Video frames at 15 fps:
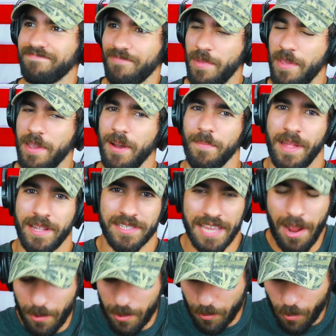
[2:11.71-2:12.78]
Yep, that's
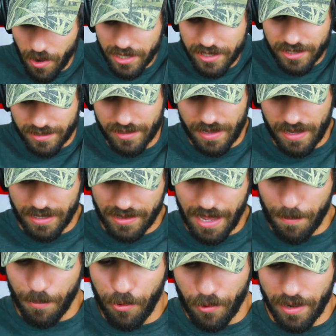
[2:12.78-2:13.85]
how it was at
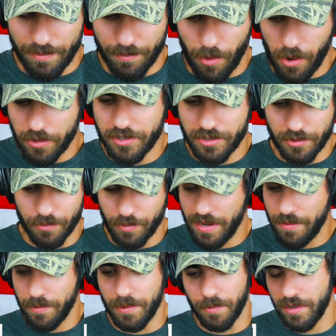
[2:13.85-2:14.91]
that point, March or
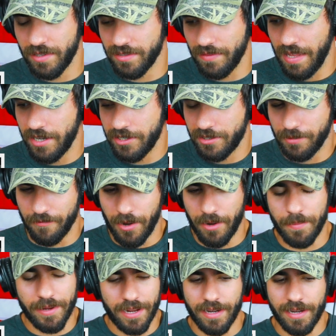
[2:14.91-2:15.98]
whenever it was last year, very
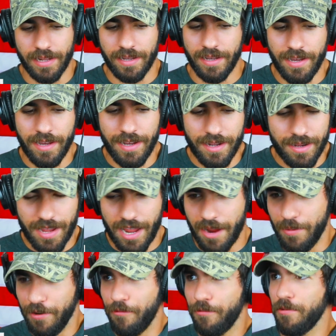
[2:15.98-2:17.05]
beginning.
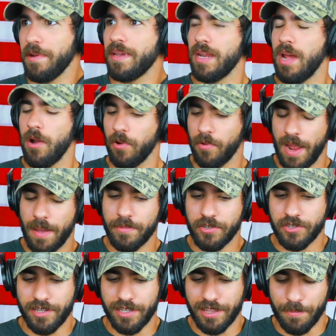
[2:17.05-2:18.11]
Everybody freaking out, grabbing
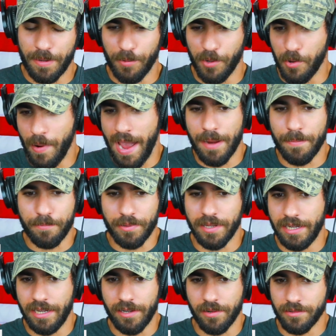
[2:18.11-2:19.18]
shit. The people who had
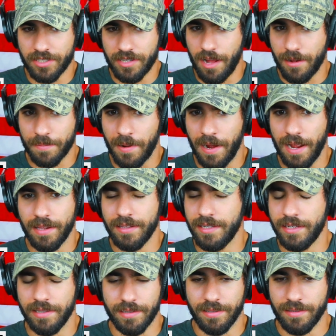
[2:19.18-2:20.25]
plenty are
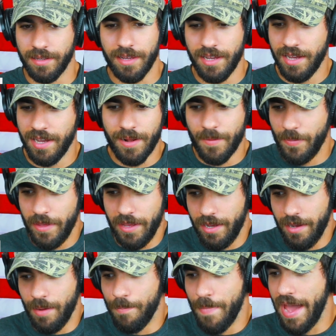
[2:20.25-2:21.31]
stockpiling and
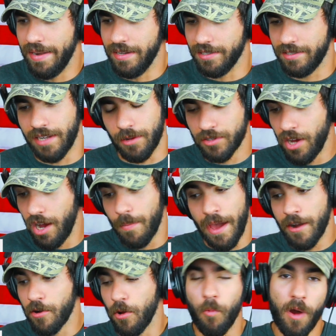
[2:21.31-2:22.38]
a uh, madness. Now, Tom,
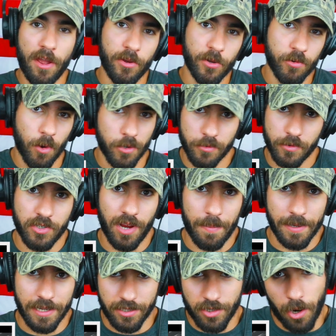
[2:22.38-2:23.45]
I don't know why you're grocery
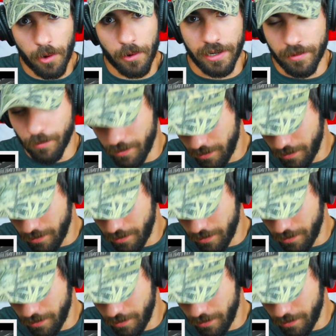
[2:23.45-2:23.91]
shopping at Target.